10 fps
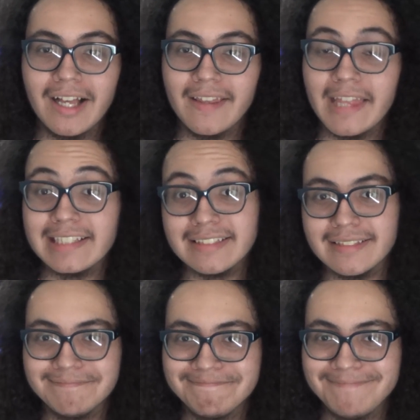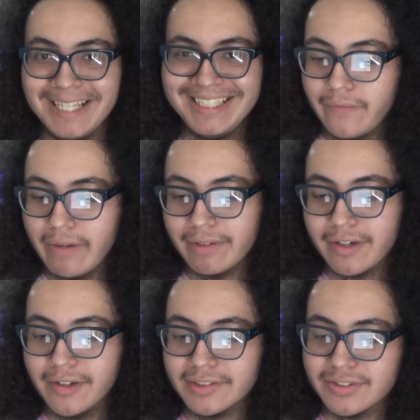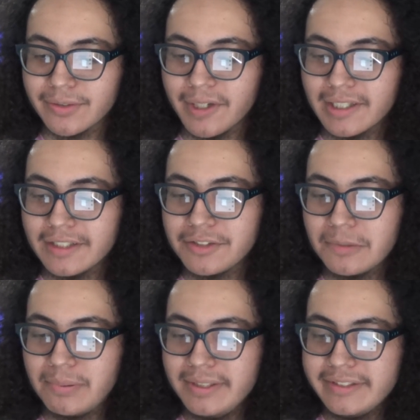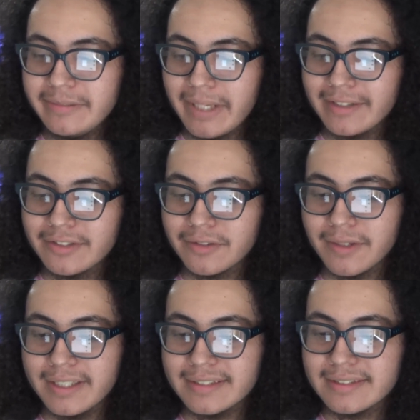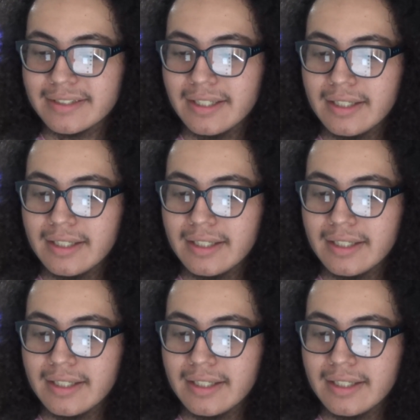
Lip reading: That's it. Favorite console, unless you're PC Master Race.